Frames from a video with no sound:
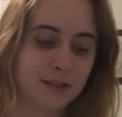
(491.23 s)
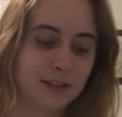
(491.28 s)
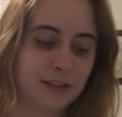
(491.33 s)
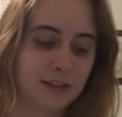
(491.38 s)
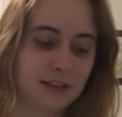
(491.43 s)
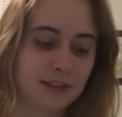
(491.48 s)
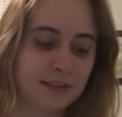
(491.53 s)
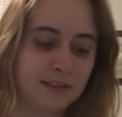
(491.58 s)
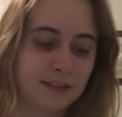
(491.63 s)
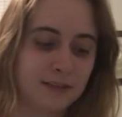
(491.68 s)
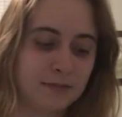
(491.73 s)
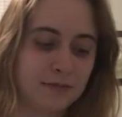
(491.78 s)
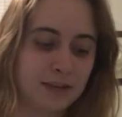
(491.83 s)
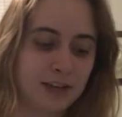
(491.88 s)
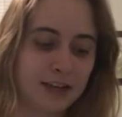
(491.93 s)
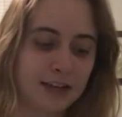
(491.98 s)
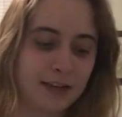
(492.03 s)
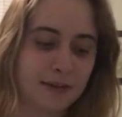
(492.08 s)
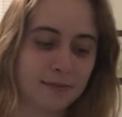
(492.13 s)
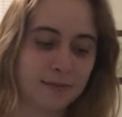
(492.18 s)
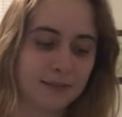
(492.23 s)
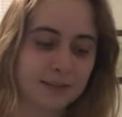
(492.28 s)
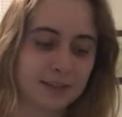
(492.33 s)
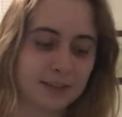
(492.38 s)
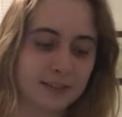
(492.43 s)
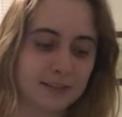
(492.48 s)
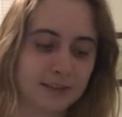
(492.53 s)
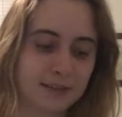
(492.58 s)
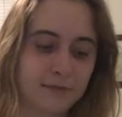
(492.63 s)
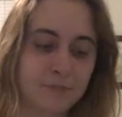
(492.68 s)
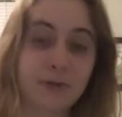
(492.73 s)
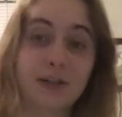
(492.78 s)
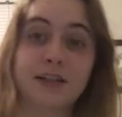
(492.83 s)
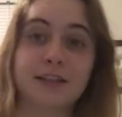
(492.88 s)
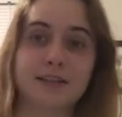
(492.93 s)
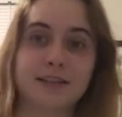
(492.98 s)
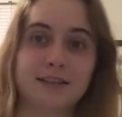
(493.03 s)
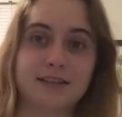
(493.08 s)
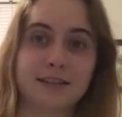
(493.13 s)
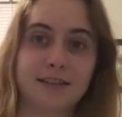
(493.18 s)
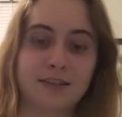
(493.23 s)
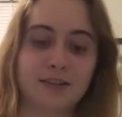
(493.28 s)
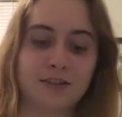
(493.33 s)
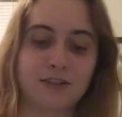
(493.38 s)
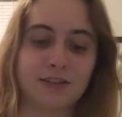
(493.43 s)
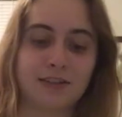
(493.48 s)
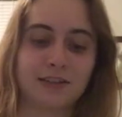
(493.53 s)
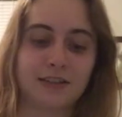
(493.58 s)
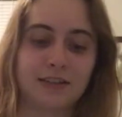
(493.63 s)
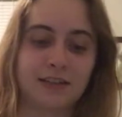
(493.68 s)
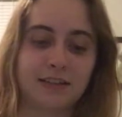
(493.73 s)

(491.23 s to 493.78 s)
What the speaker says: And sometimes Brandon Sanderson